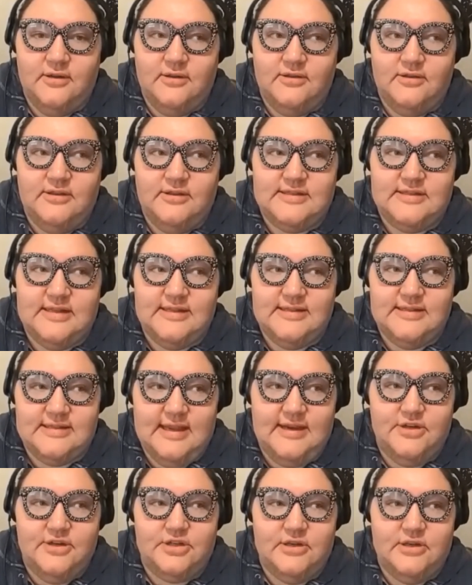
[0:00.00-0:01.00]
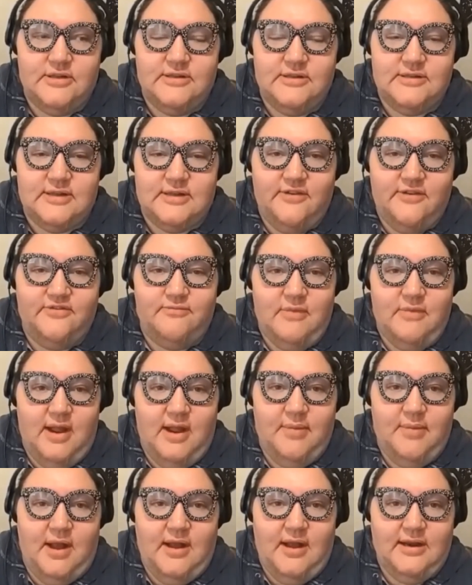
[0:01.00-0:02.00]
the sensations of my
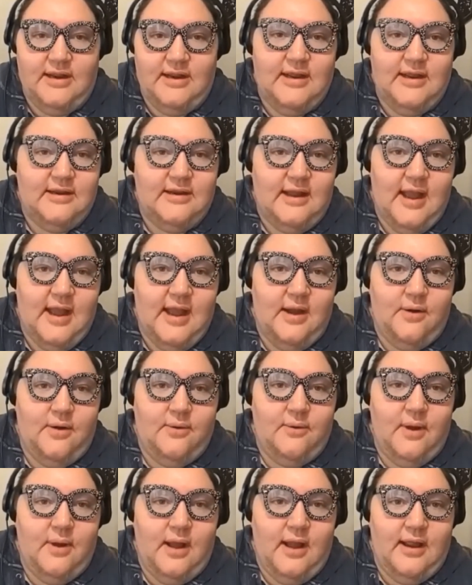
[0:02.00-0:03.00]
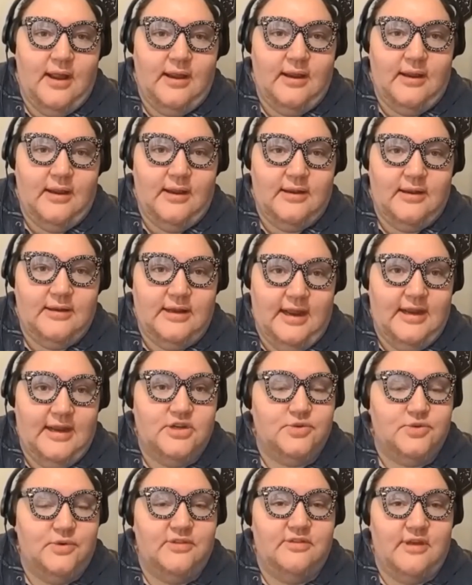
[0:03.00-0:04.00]
body and how I
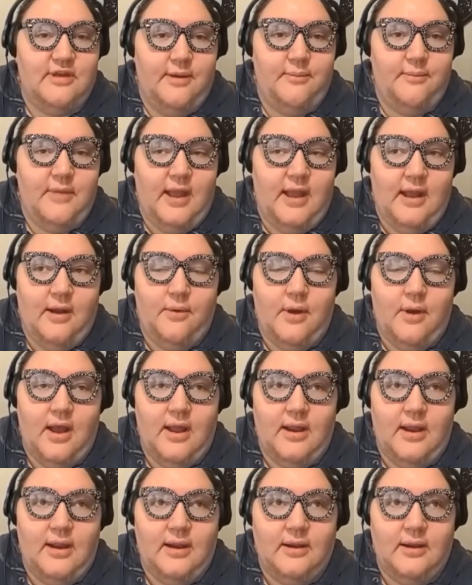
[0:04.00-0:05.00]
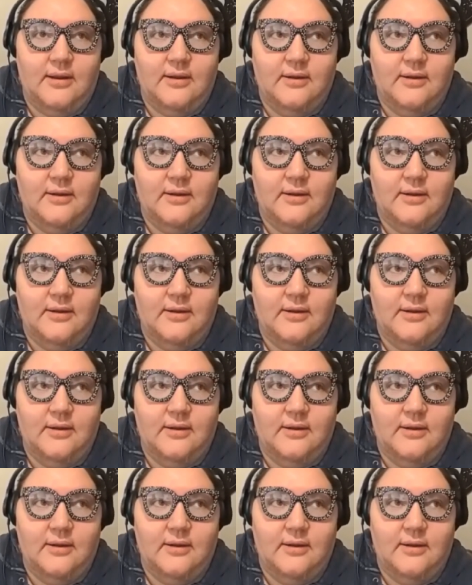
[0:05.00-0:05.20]
engage with them, how I